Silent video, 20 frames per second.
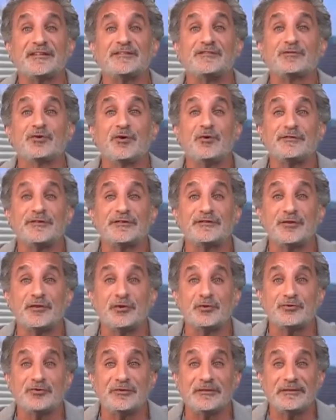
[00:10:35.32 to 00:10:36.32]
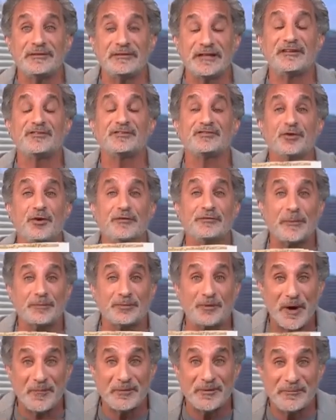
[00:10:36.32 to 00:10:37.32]
Did it solve the solution? Did it solve the
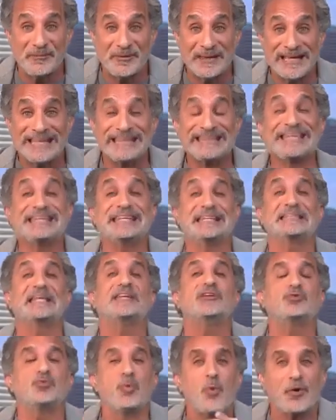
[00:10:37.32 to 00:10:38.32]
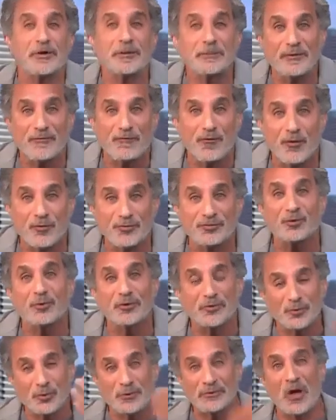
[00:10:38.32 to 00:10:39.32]
problem? Did it work before, so
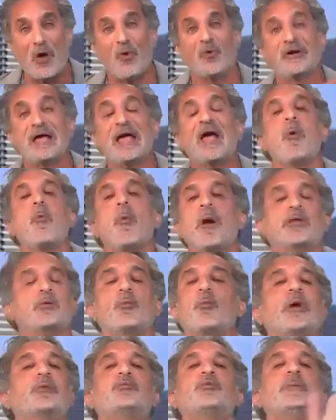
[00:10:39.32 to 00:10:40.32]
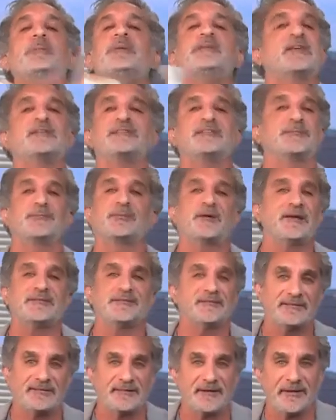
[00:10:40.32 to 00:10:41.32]
it will work? What will be the surprise
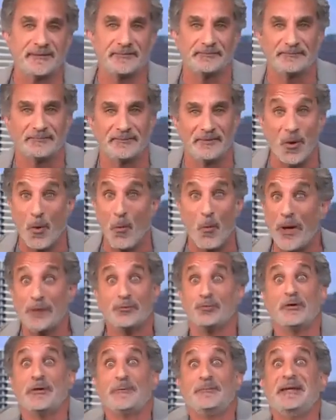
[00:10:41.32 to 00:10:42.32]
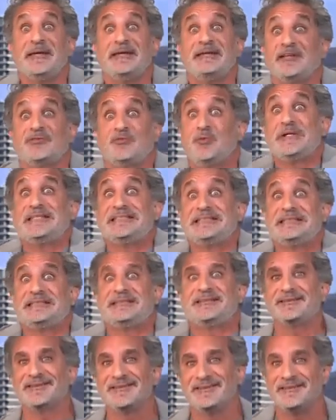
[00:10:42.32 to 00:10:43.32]
this time? What will be the
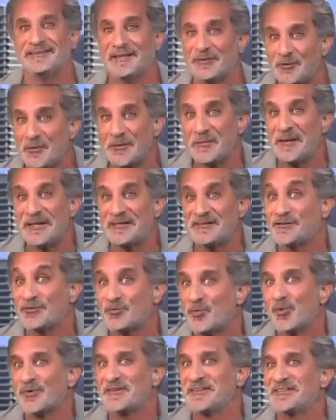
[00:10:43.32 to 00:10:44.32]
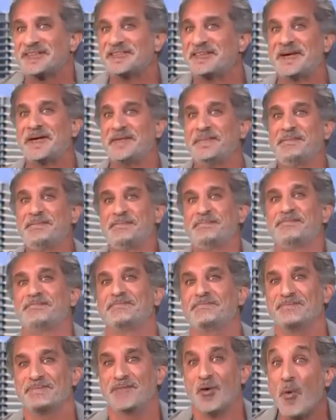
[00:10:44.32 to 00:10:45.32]
twist that will make this work this time?
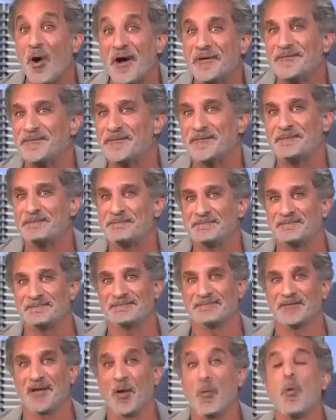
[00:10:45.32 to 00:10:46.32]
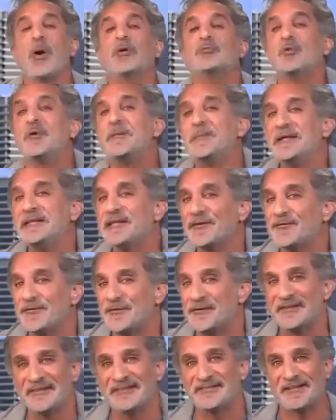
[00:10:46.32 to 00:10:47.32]
What will be
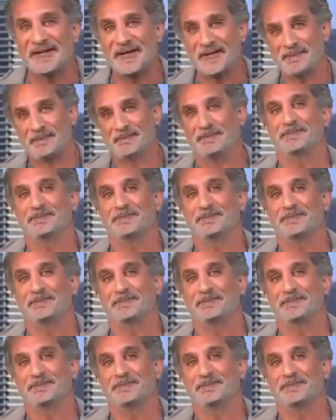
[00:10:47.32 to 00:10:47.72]
different this time?